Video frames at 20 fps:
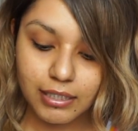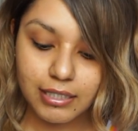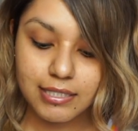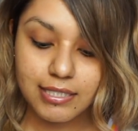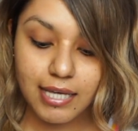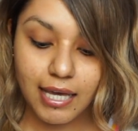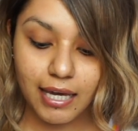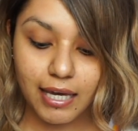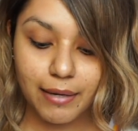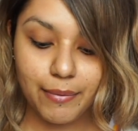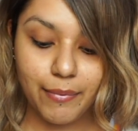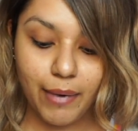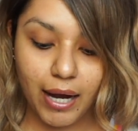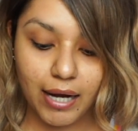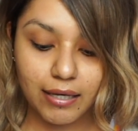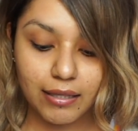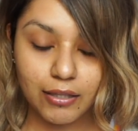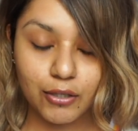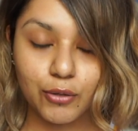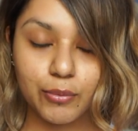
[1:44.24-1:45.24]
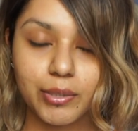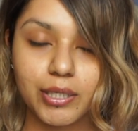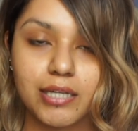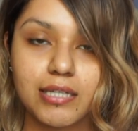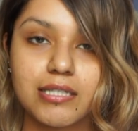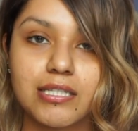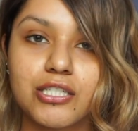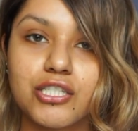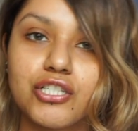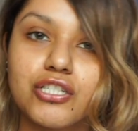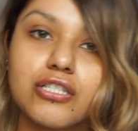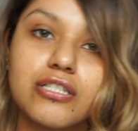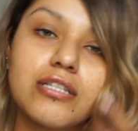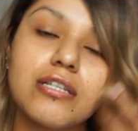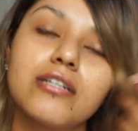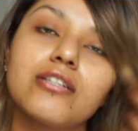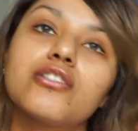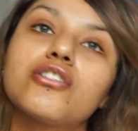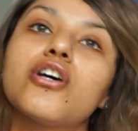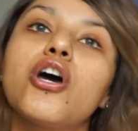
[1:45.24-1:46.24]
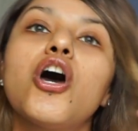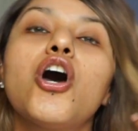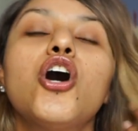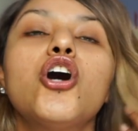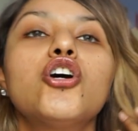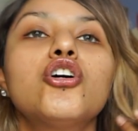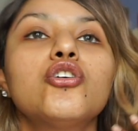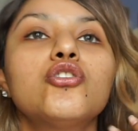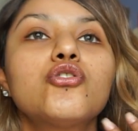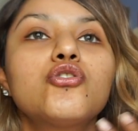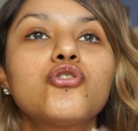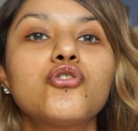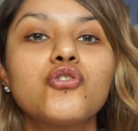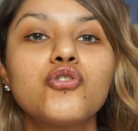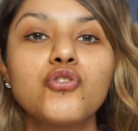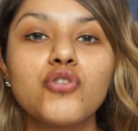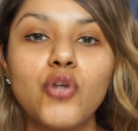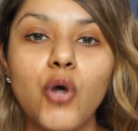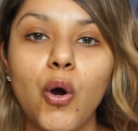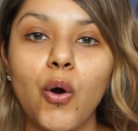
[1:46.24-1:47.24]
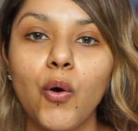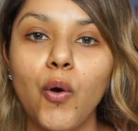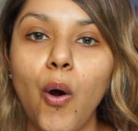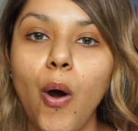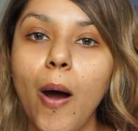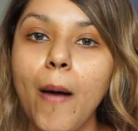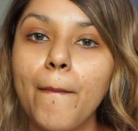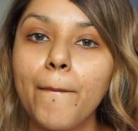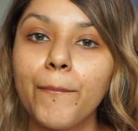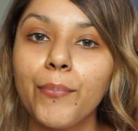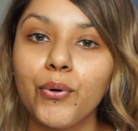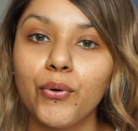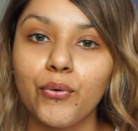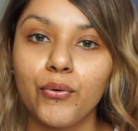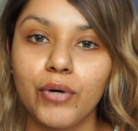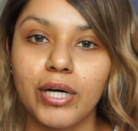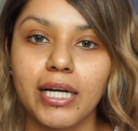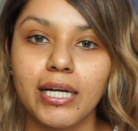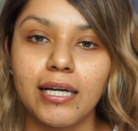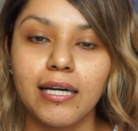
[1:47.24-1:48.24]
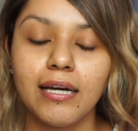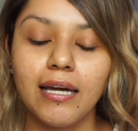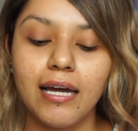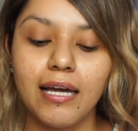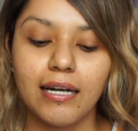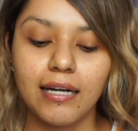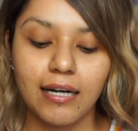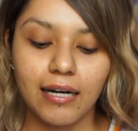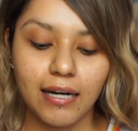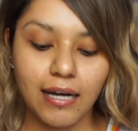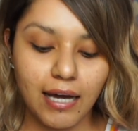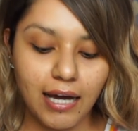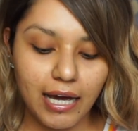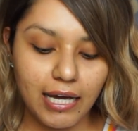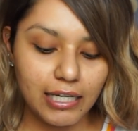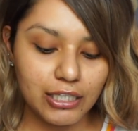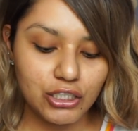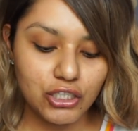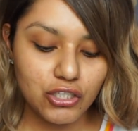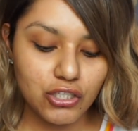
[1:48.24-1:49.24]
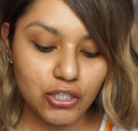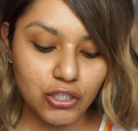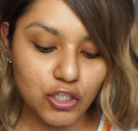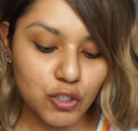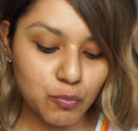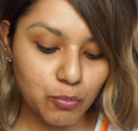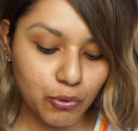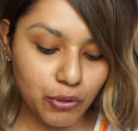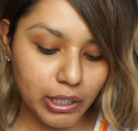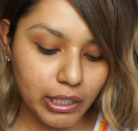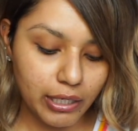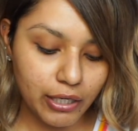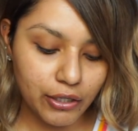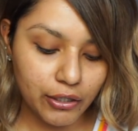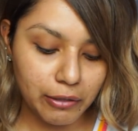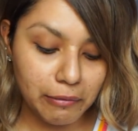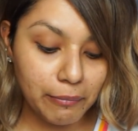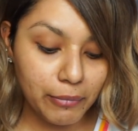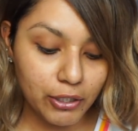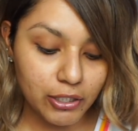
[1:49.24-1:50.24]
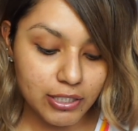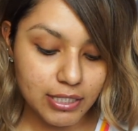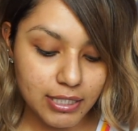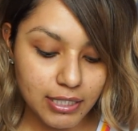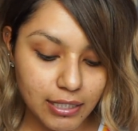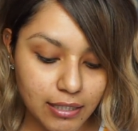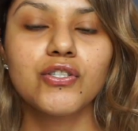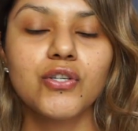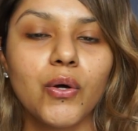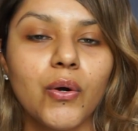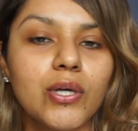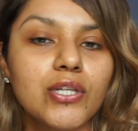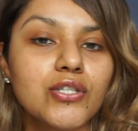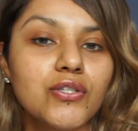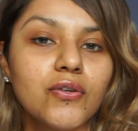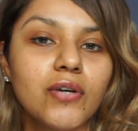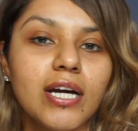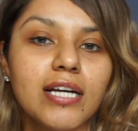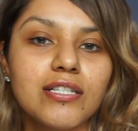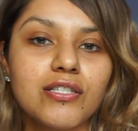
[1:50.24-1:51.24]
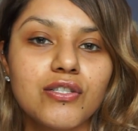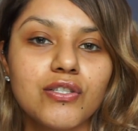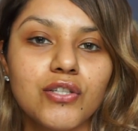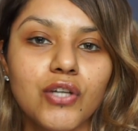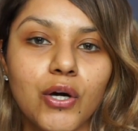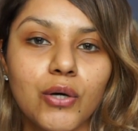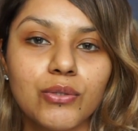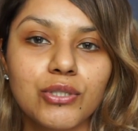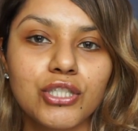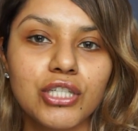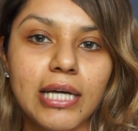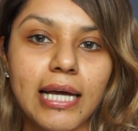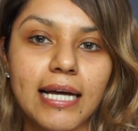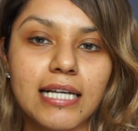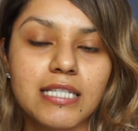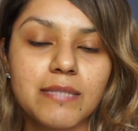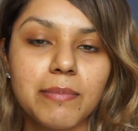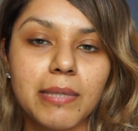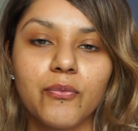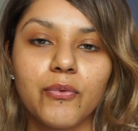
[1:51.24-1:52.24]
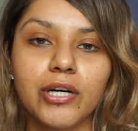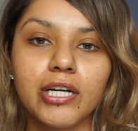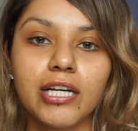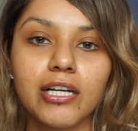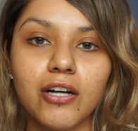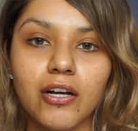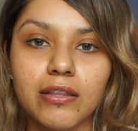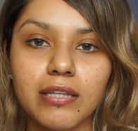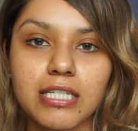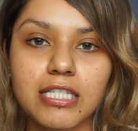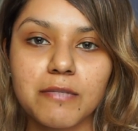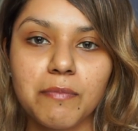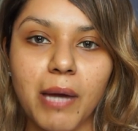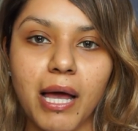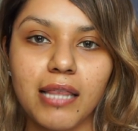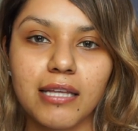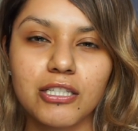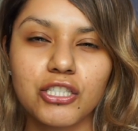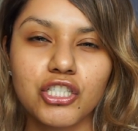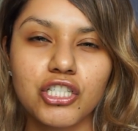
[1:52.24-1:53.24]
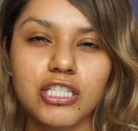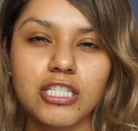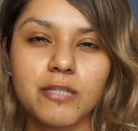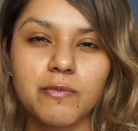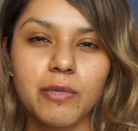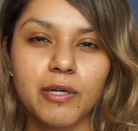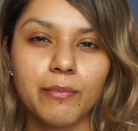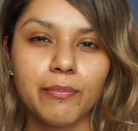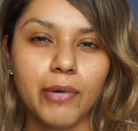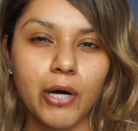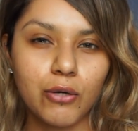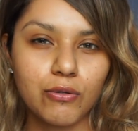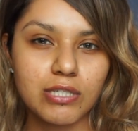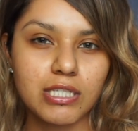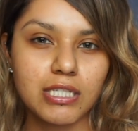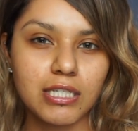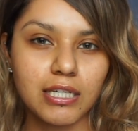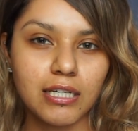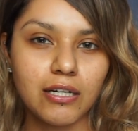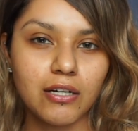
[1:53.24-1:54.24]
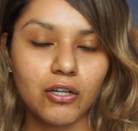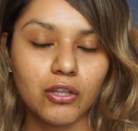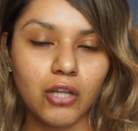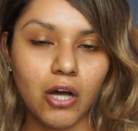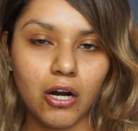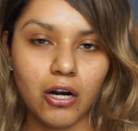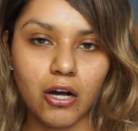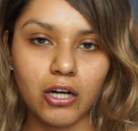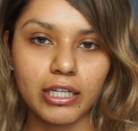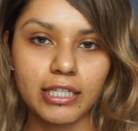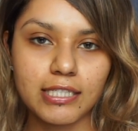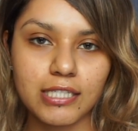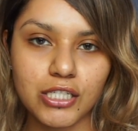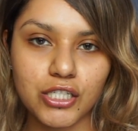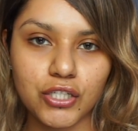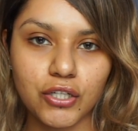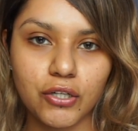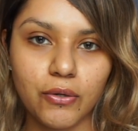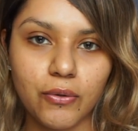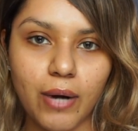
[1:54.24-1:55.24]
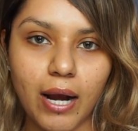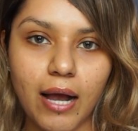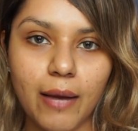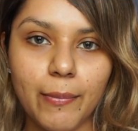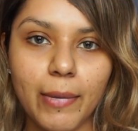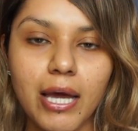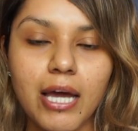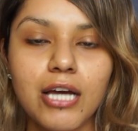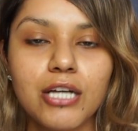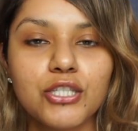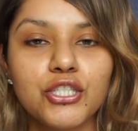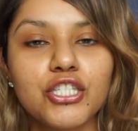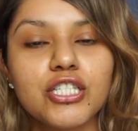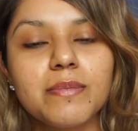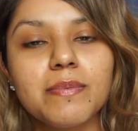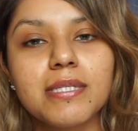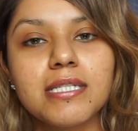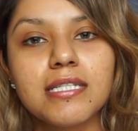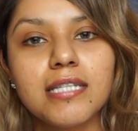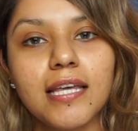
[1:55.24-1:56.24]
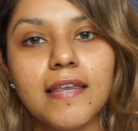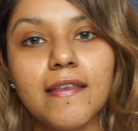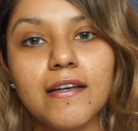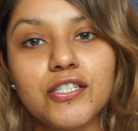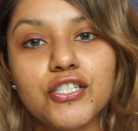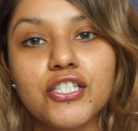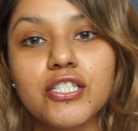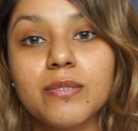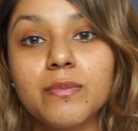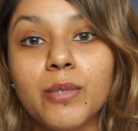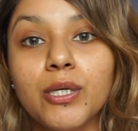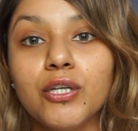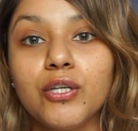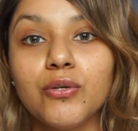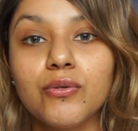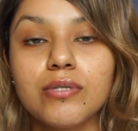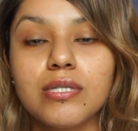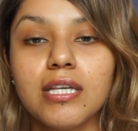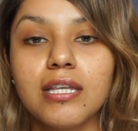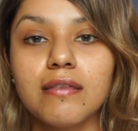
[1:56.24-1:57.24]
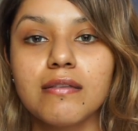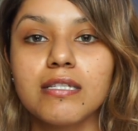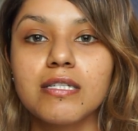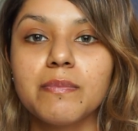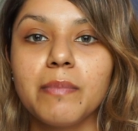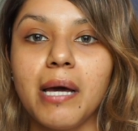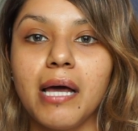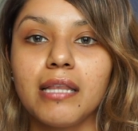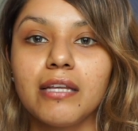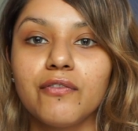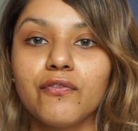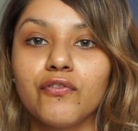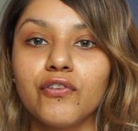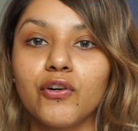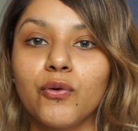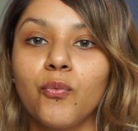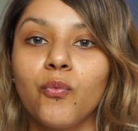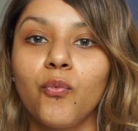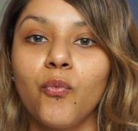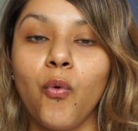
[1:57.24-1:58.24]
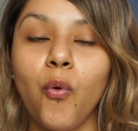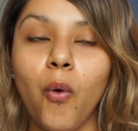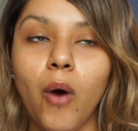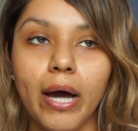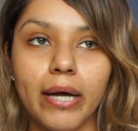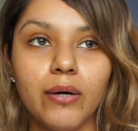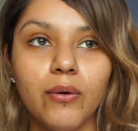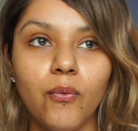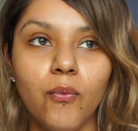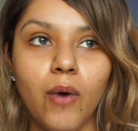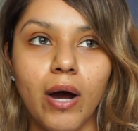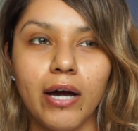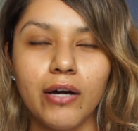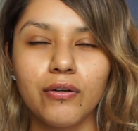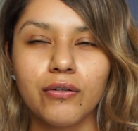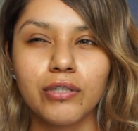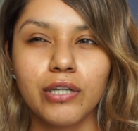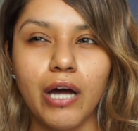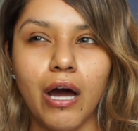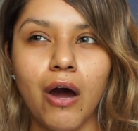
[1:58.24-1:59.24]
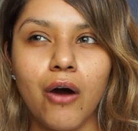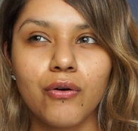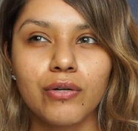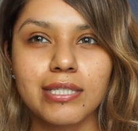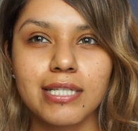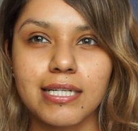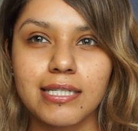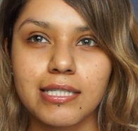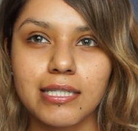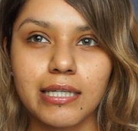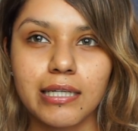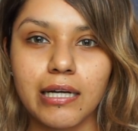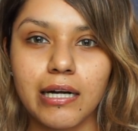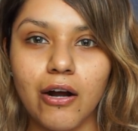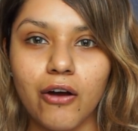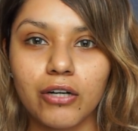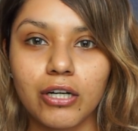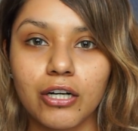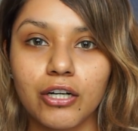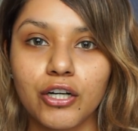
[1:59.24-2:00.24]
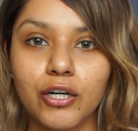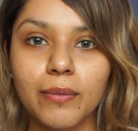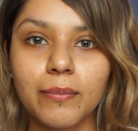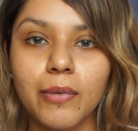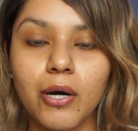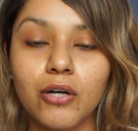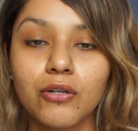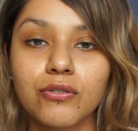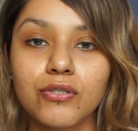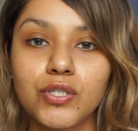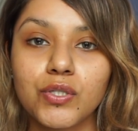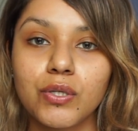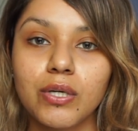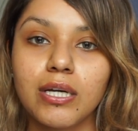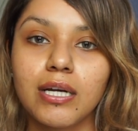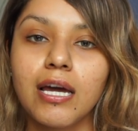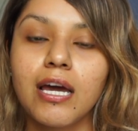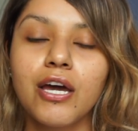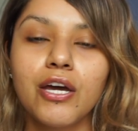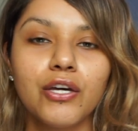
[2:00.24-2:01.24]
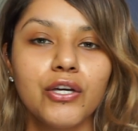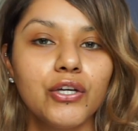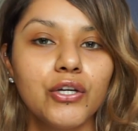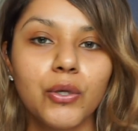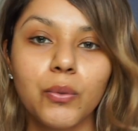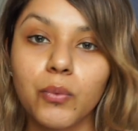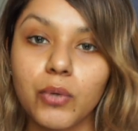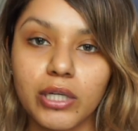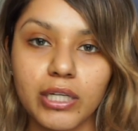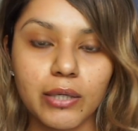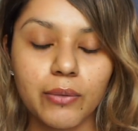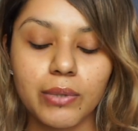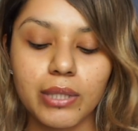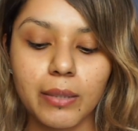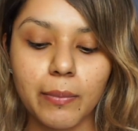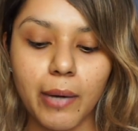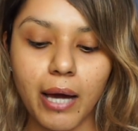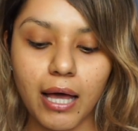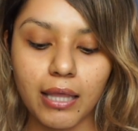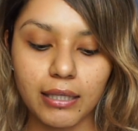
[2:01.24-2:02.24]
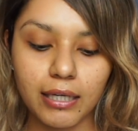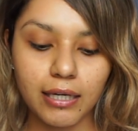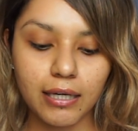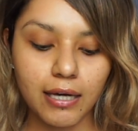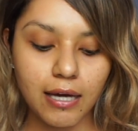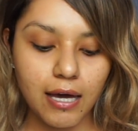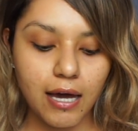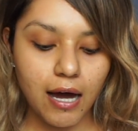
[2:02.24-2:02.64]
taken back a little because it just looks so pretty, and it just looks prettier in person. So as you guys know, she has been working on this palette. She's been posting a lot on Instagram. She's been saying that she's been using this palette for quite a while now, testing it out on her models, doing, working with the palette.